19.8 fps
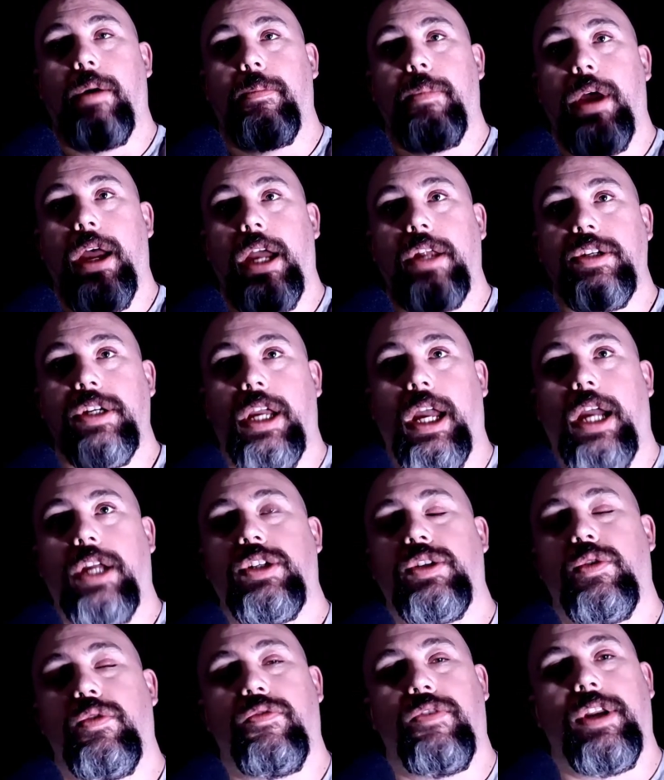
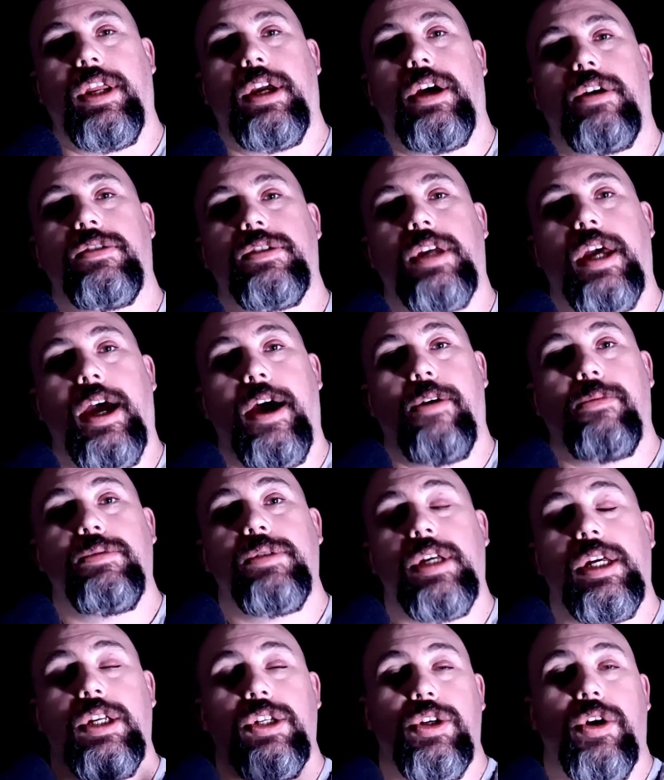educational videos to help
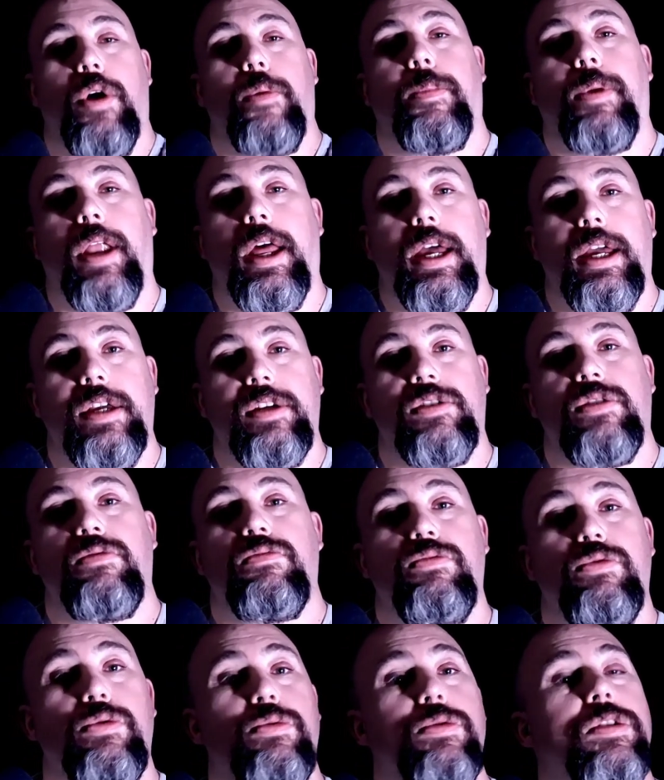teach our players the
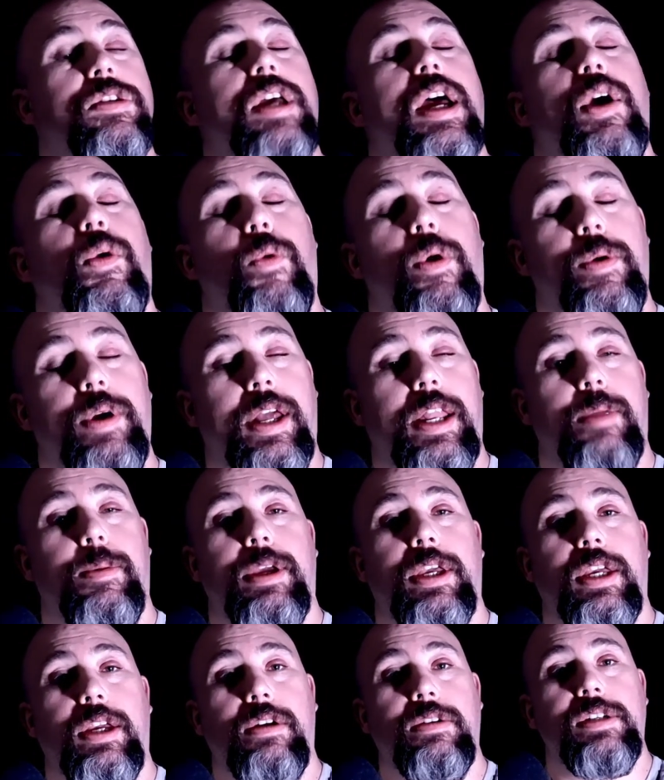rule set we were going to be
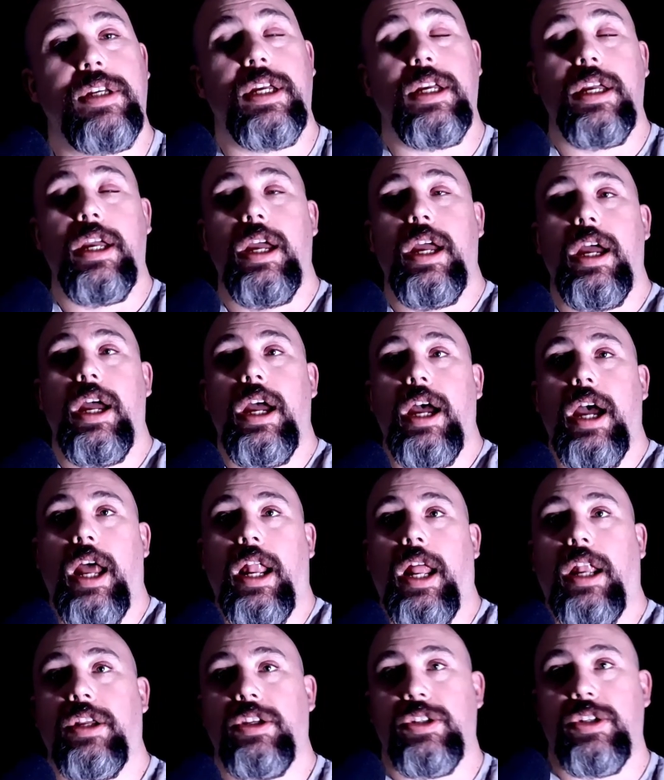using. And
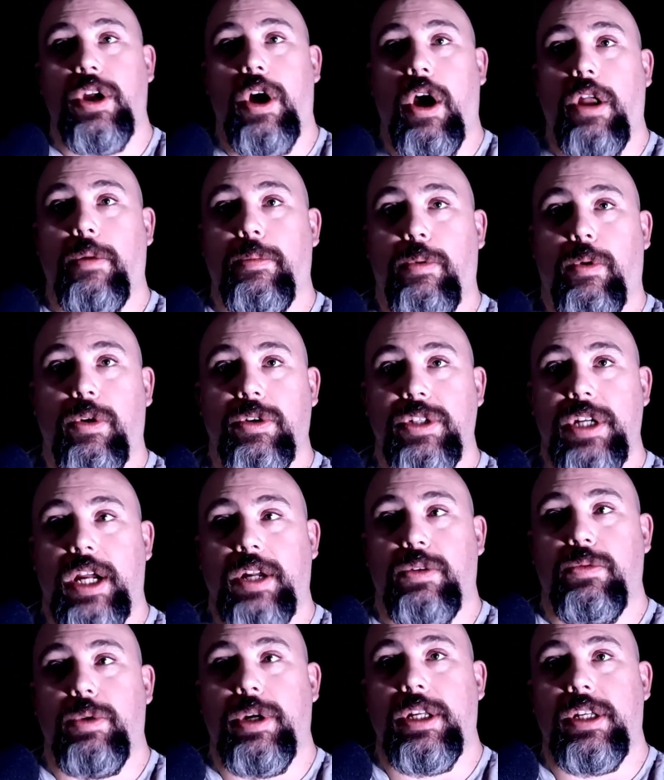at the start of the
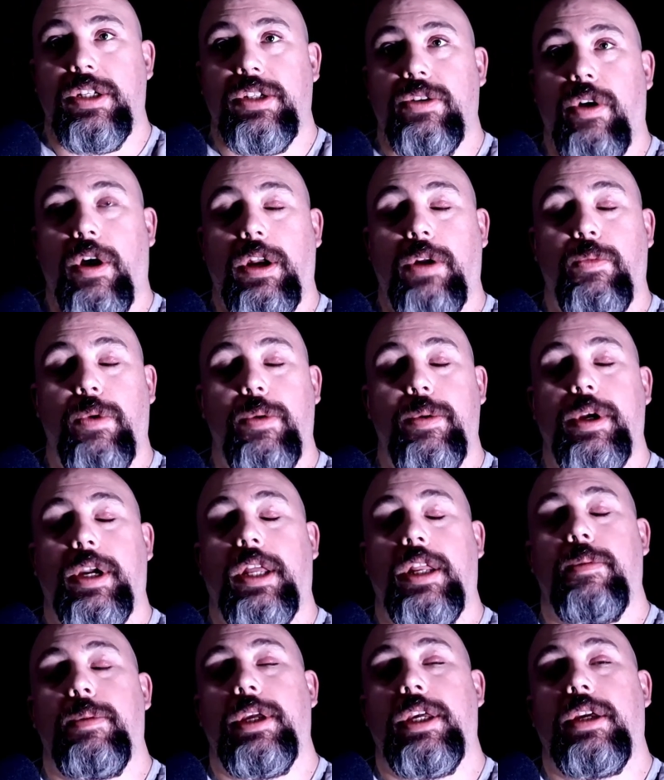project, we decided we were going
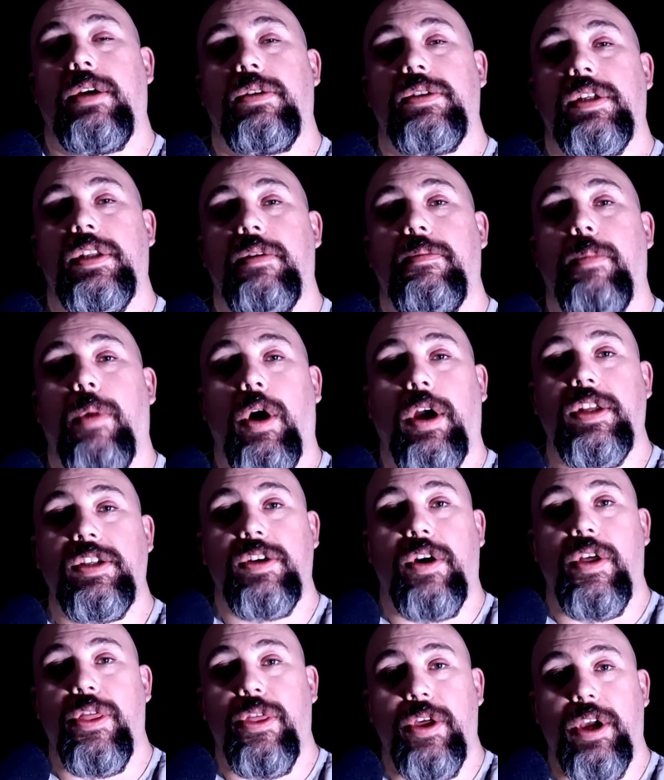to be using the Mind's
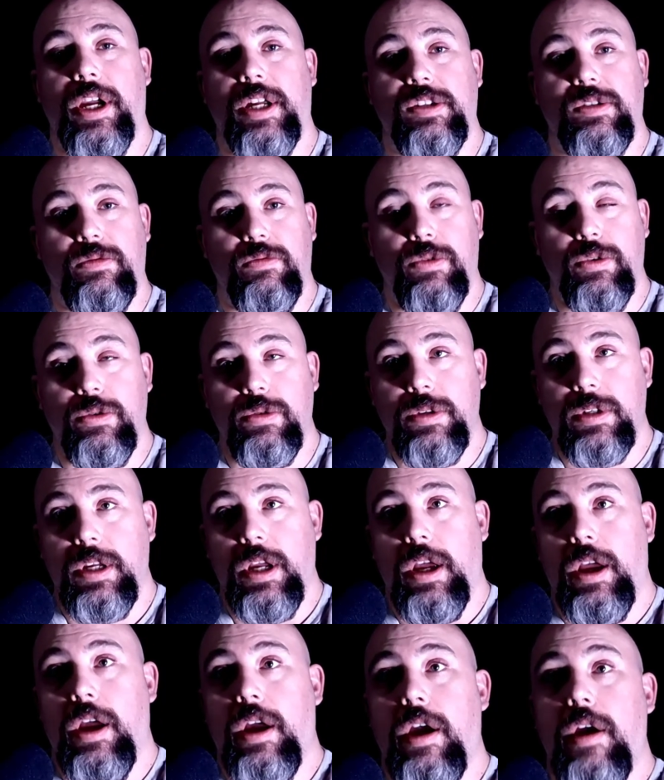Eye Theatre rules,
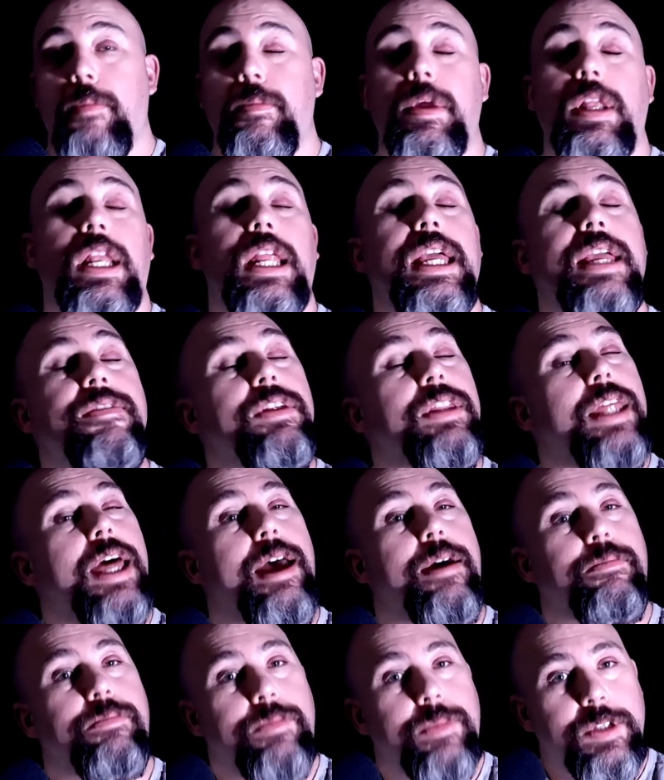believing
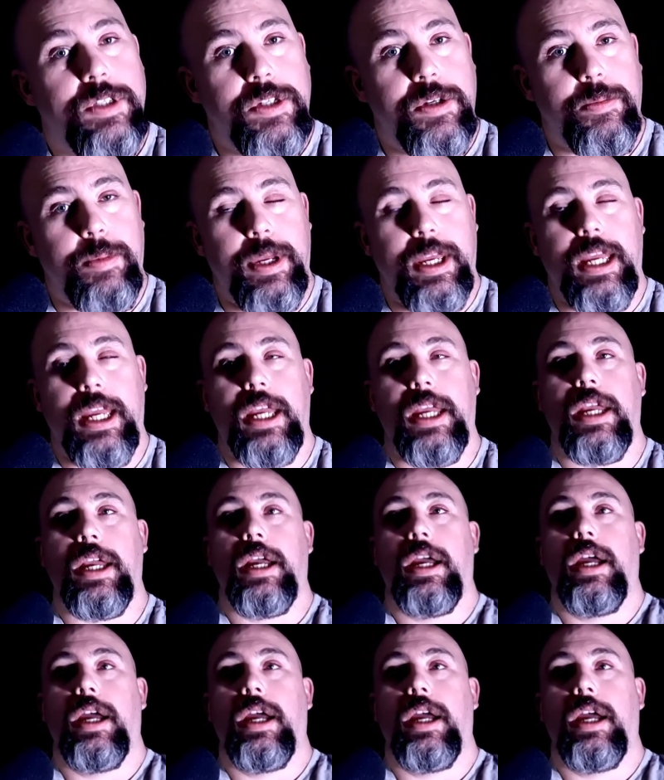them to be,